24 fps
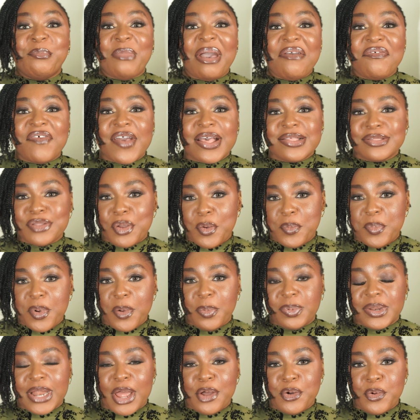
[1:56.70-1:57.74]
My first
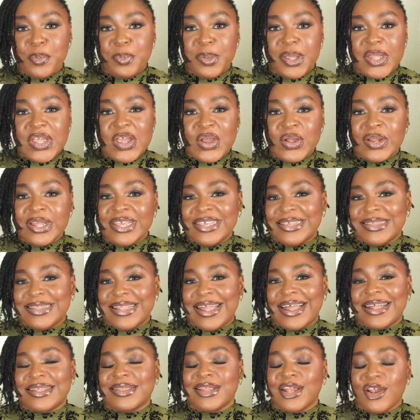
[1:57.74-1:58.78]
unpopular opinion is
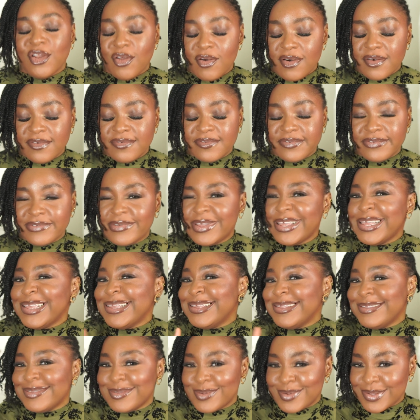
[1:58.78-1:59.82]
that love
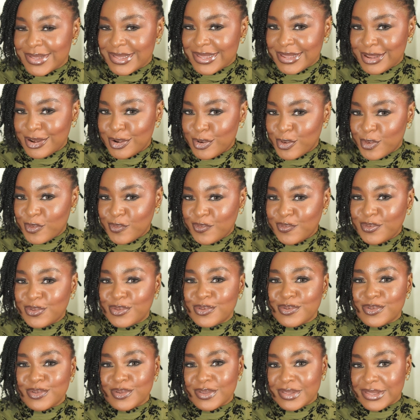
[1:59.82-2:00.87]
is not enough
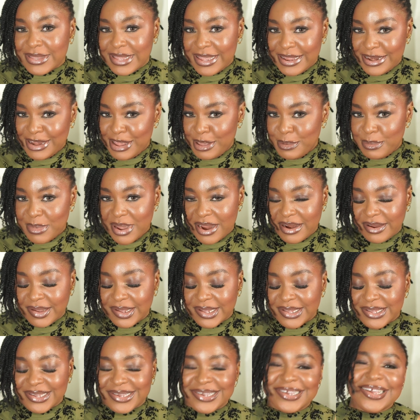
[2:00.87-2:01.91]
to sustain a
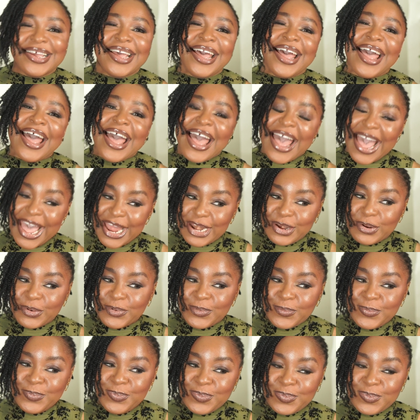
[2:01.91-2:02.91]
marriage. I know.